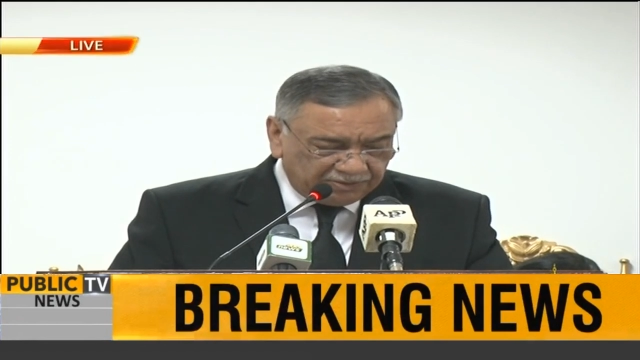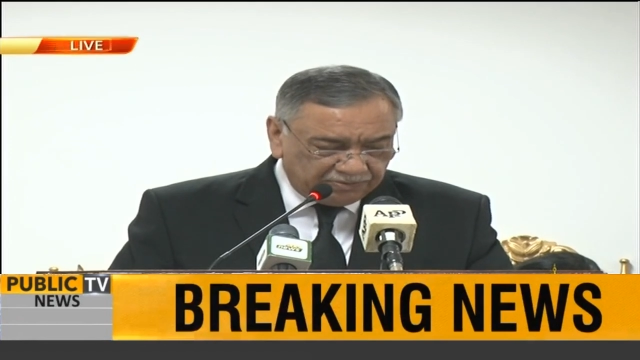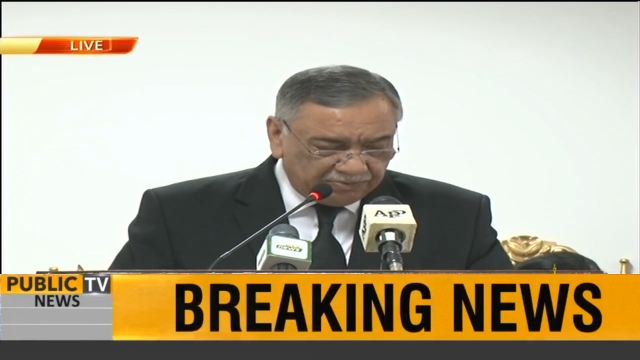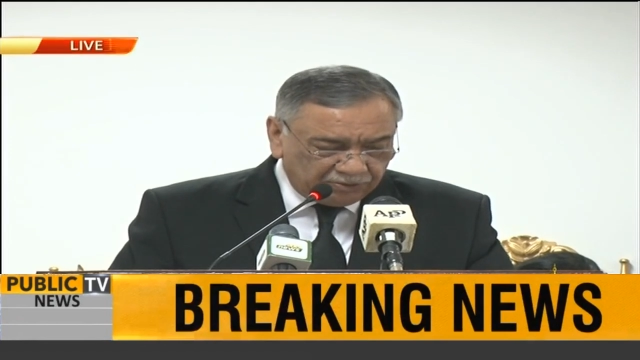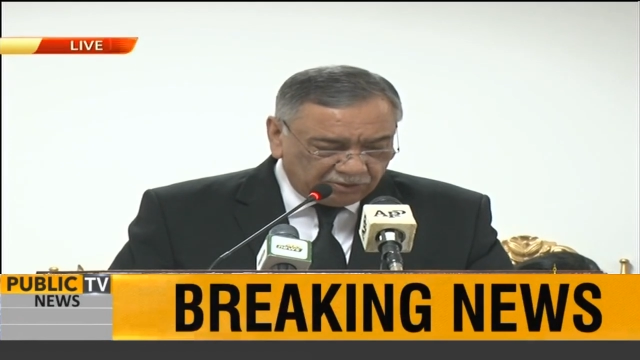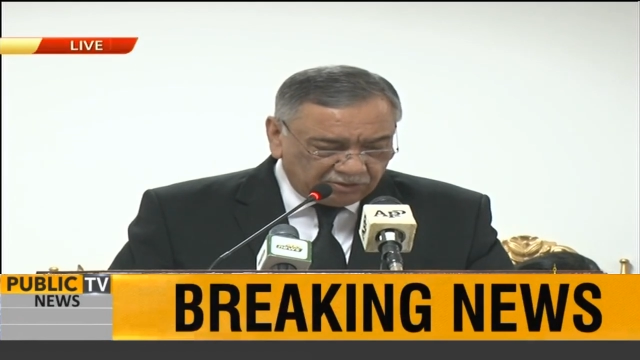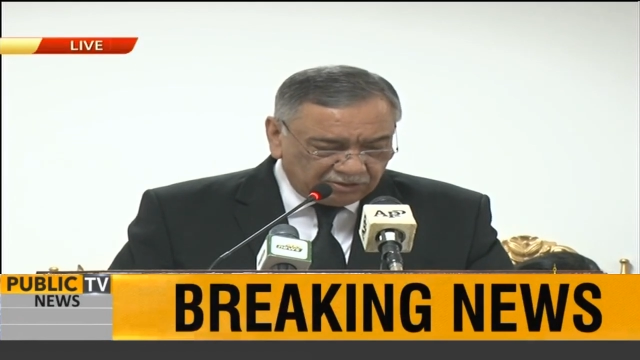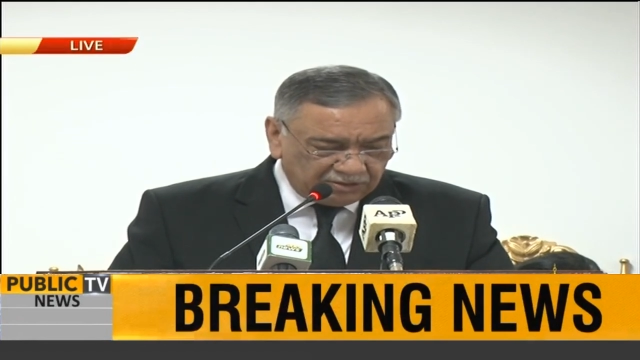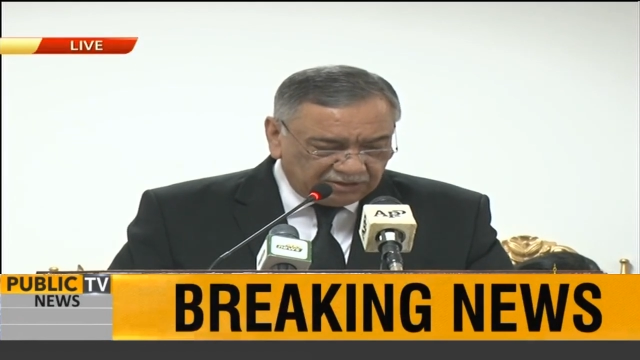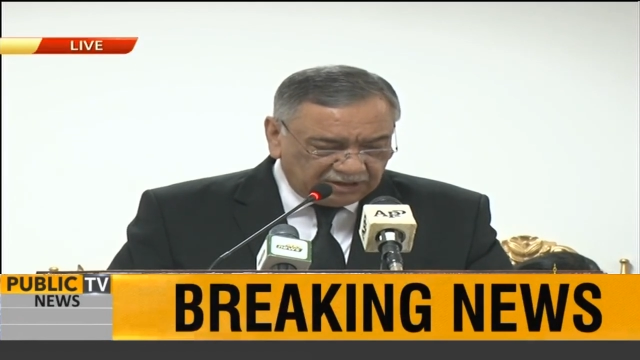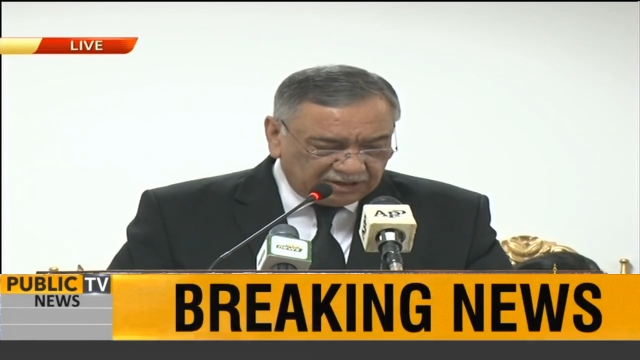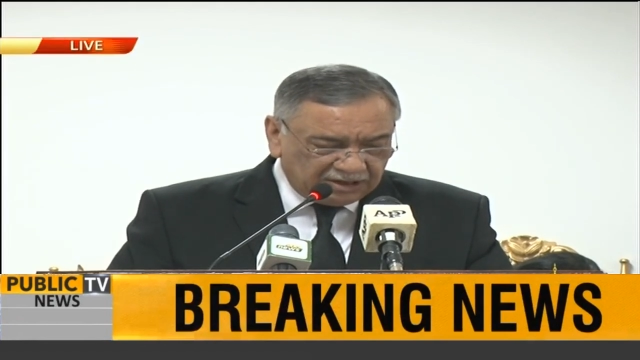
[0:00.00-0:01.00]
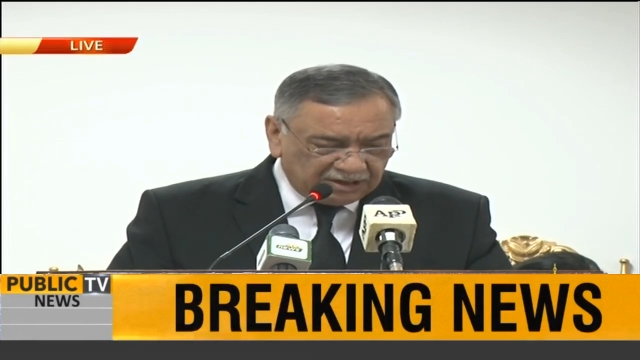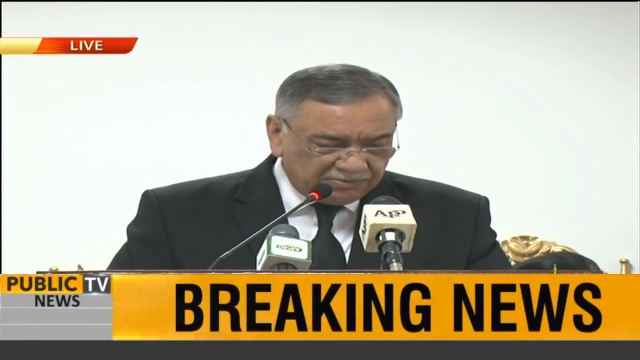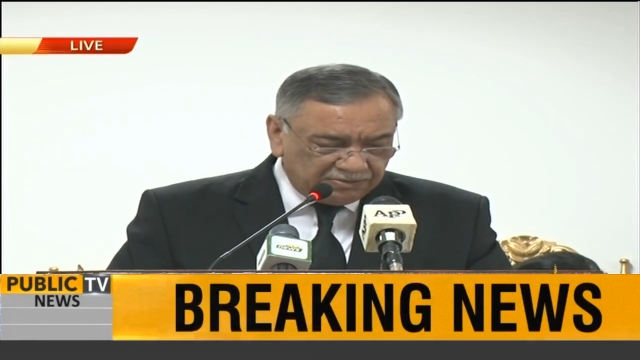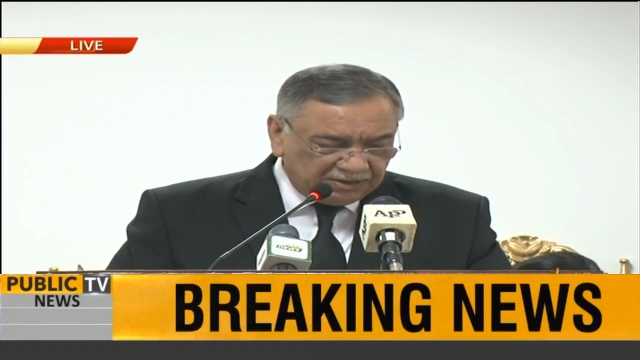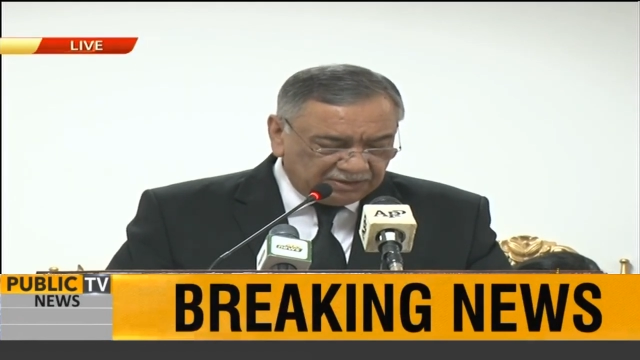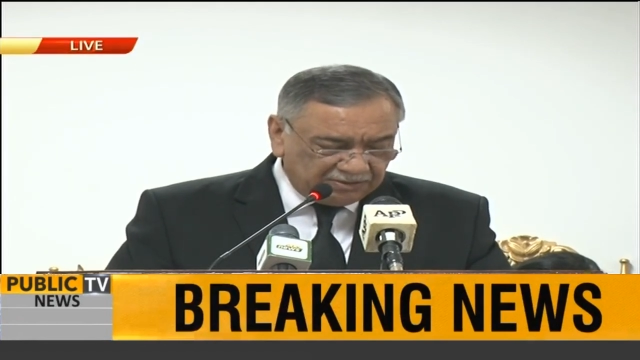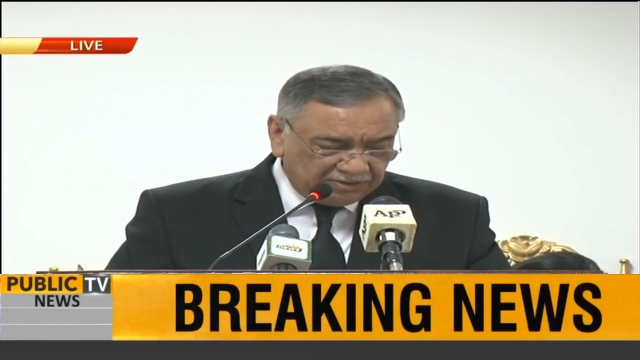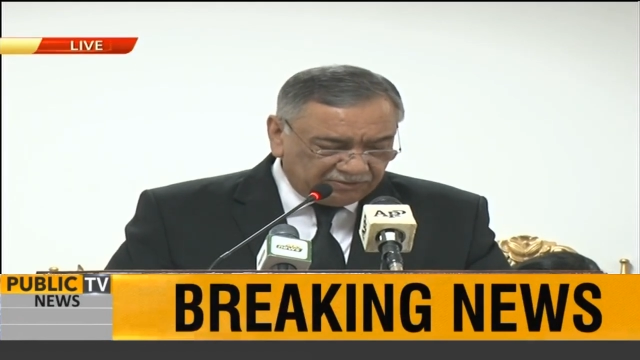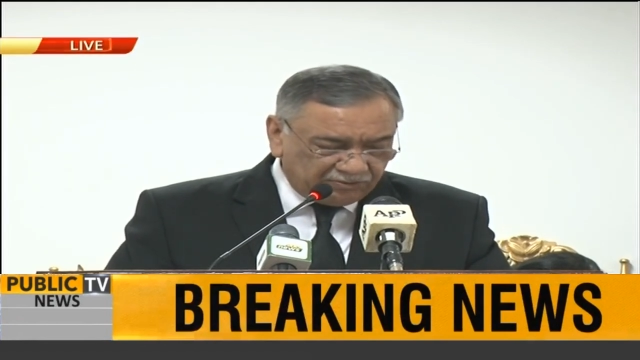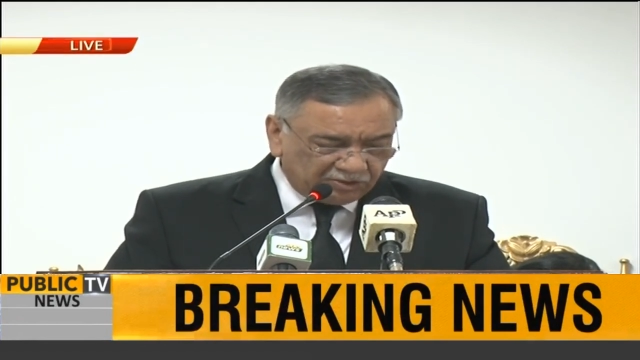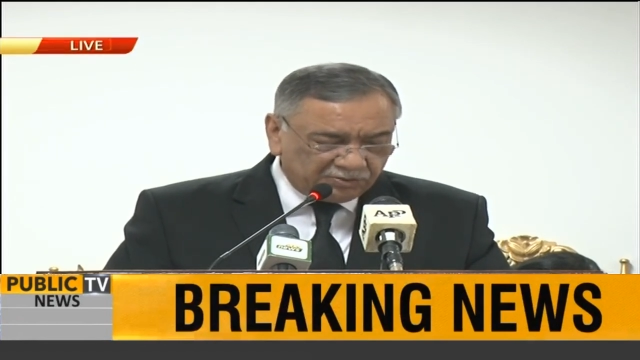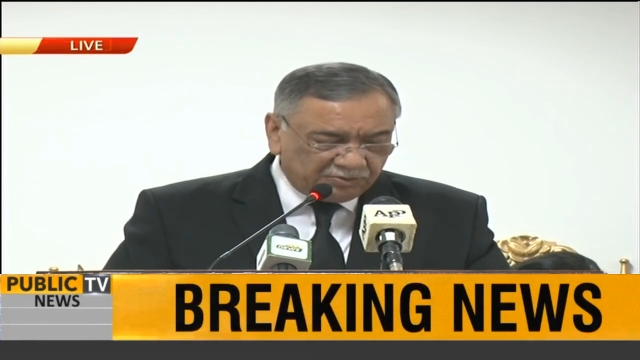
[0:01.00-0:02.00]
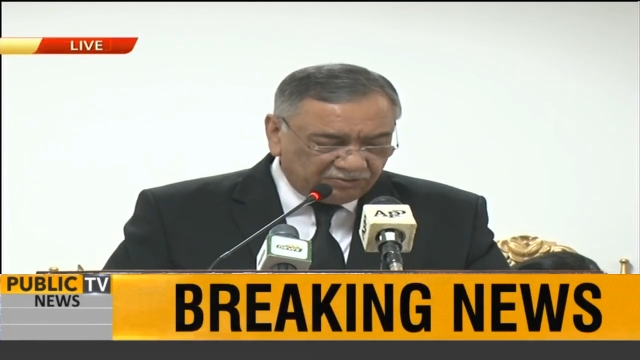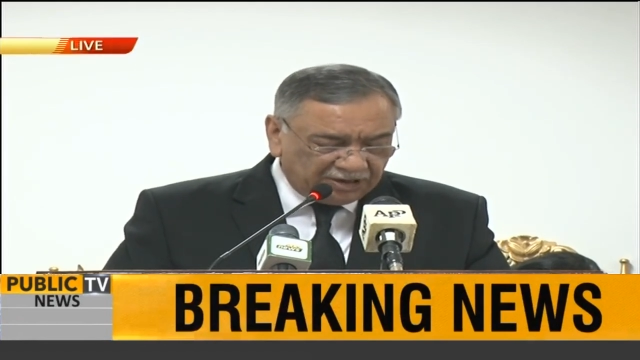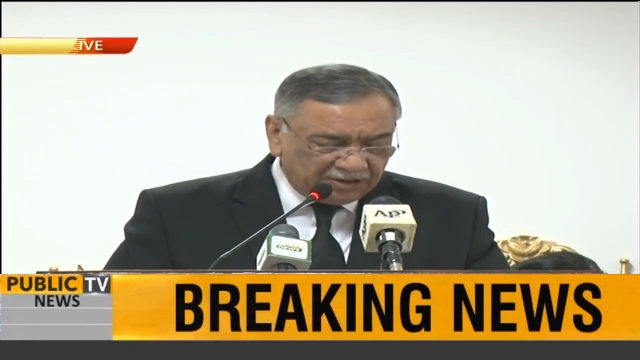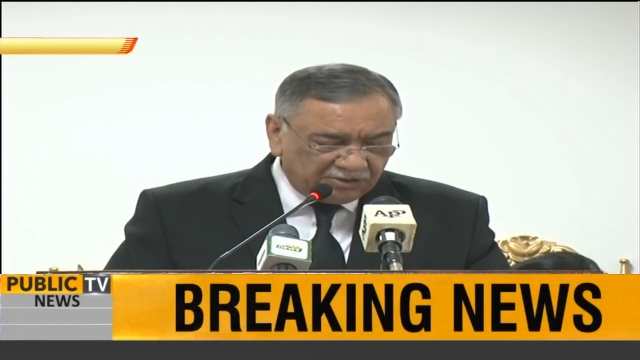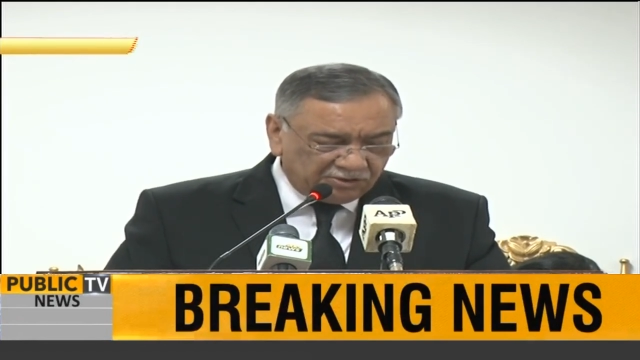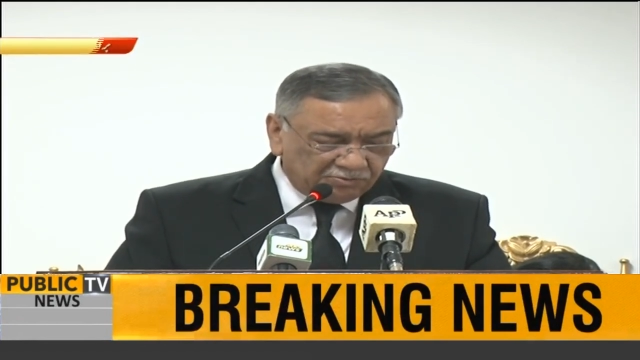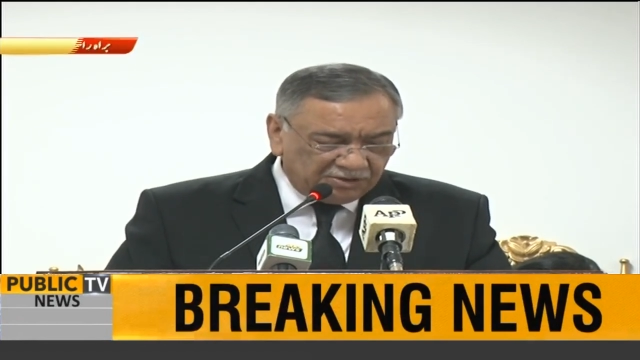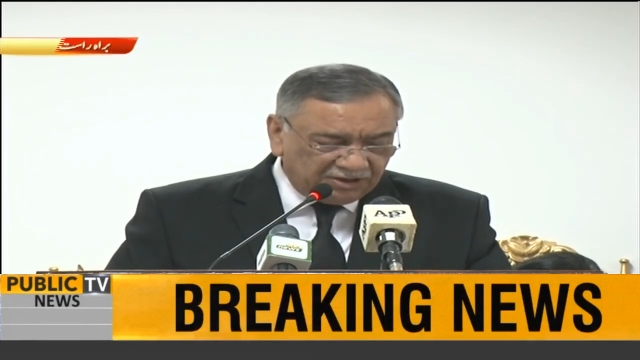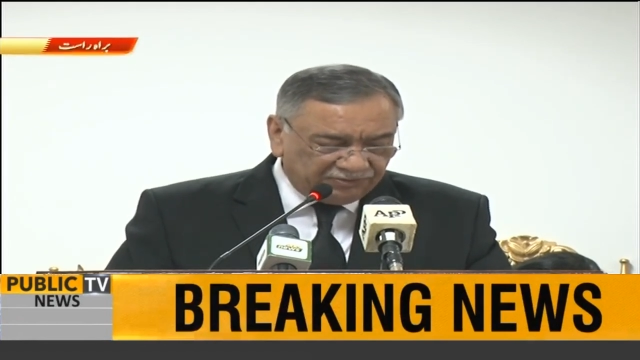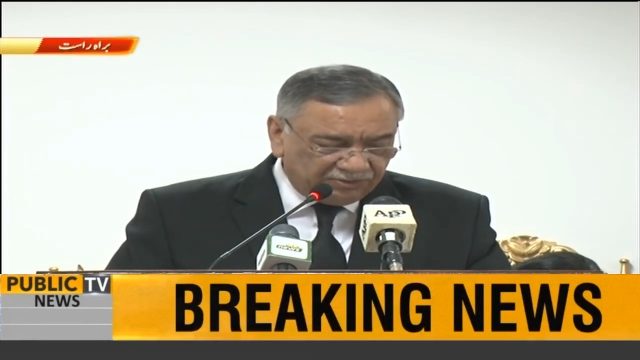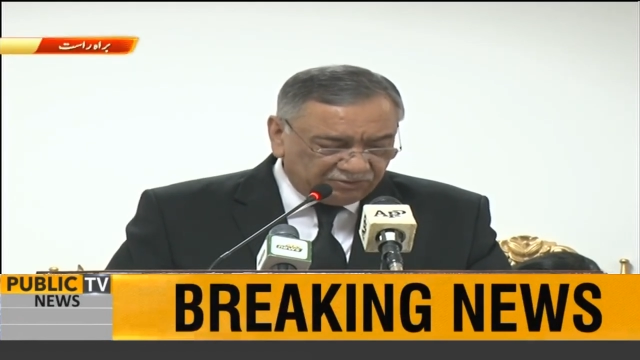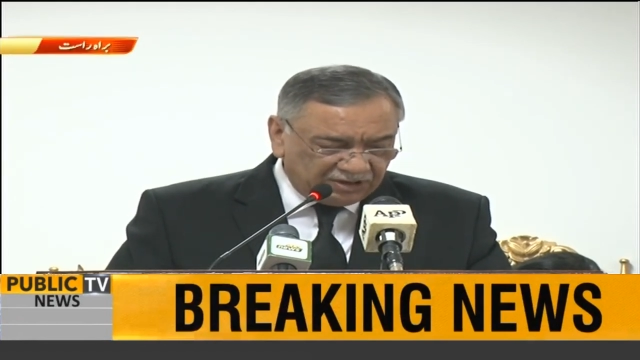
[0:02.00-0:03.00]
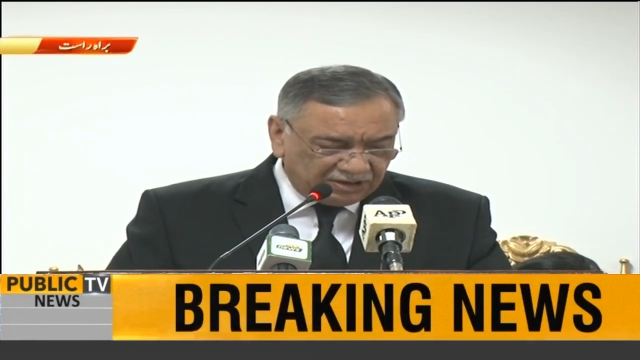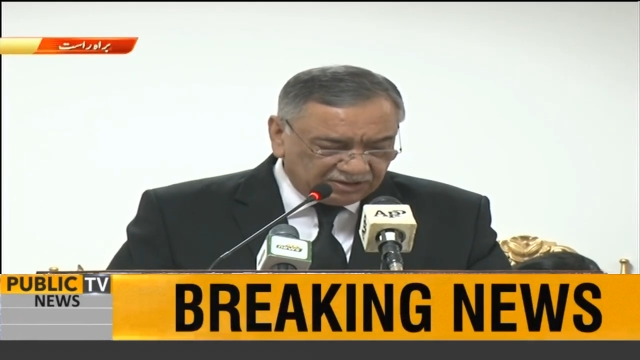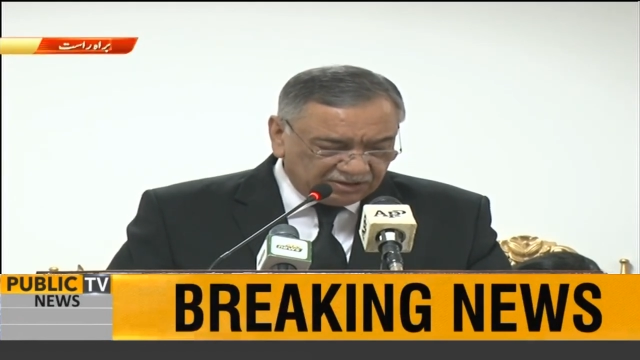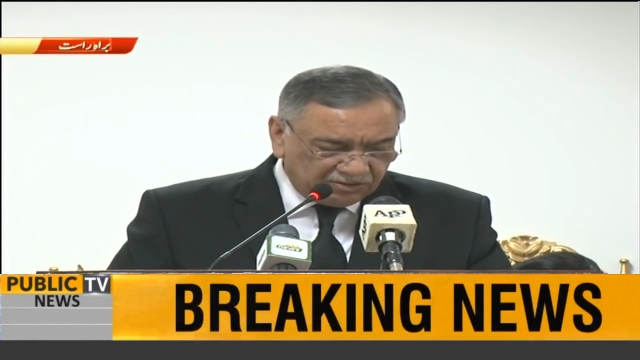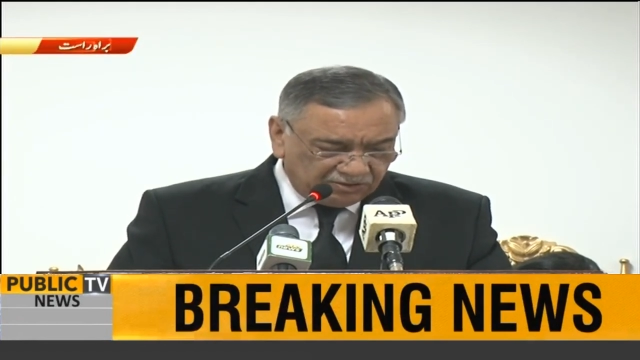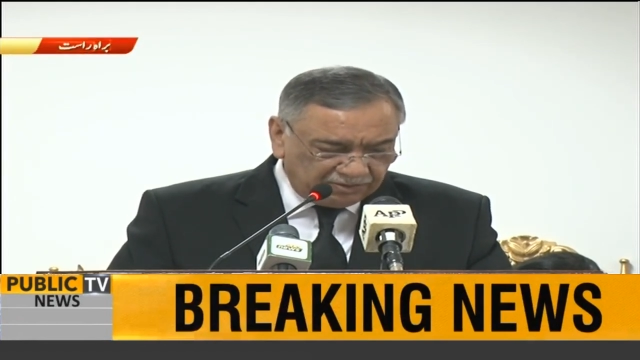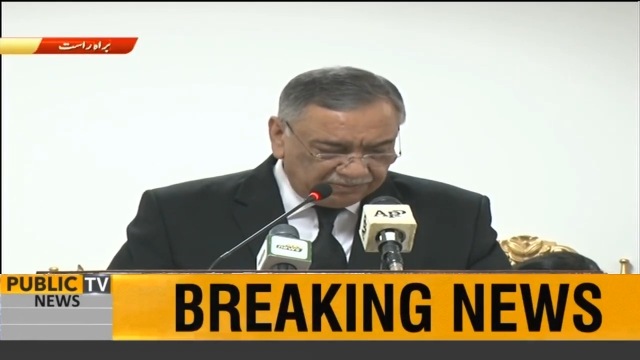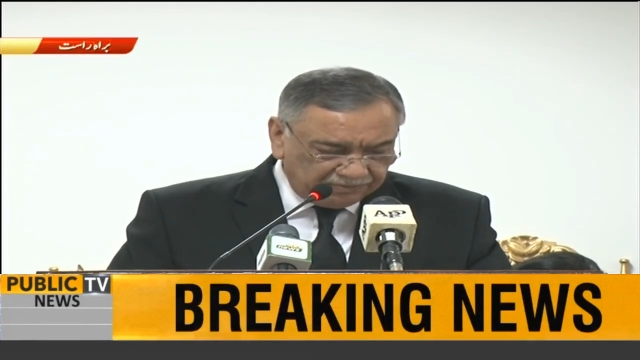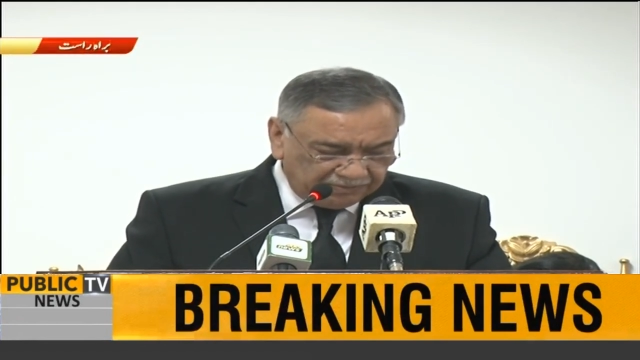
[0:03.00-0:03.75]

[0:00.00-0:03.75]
book that was provided to me a few days ago,